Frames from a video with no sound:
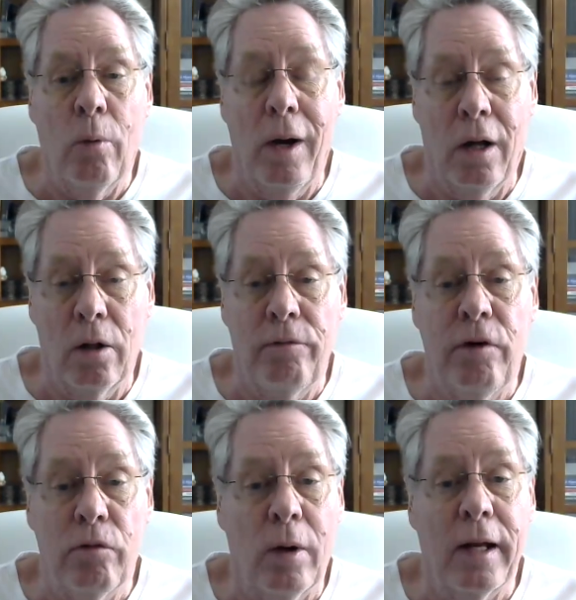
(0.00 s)
Well, if
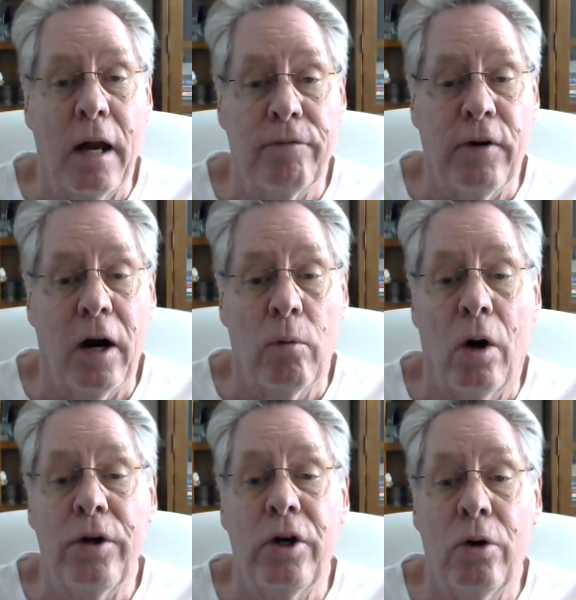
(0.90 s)
you've only got a
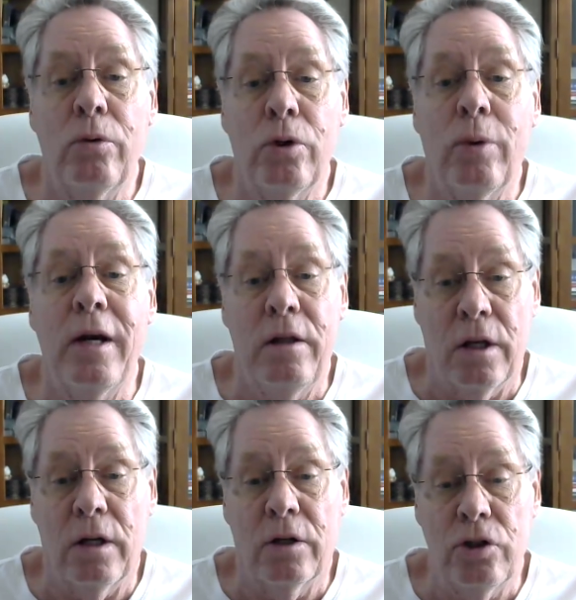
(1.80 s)
firewall, you don't do
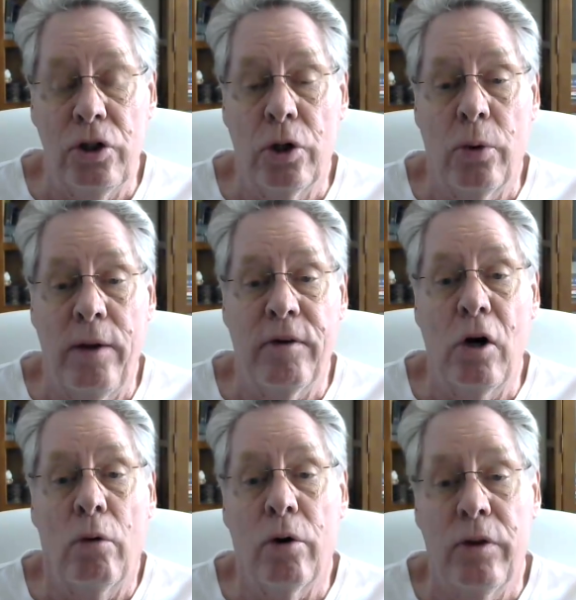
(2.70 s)
anything because you don't even
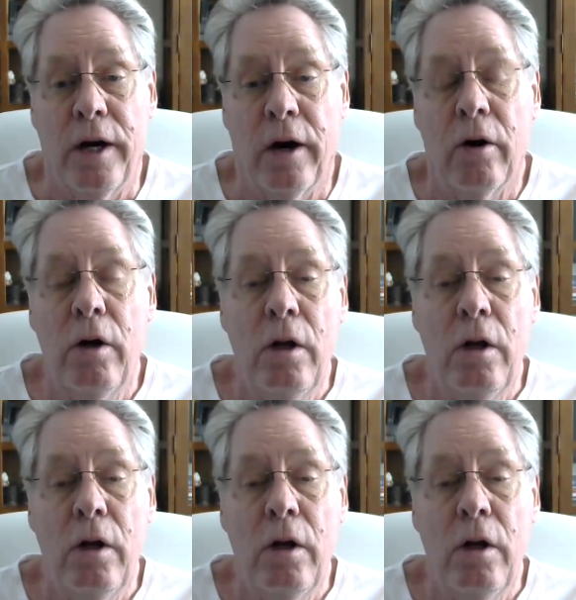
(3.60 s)
know they're there.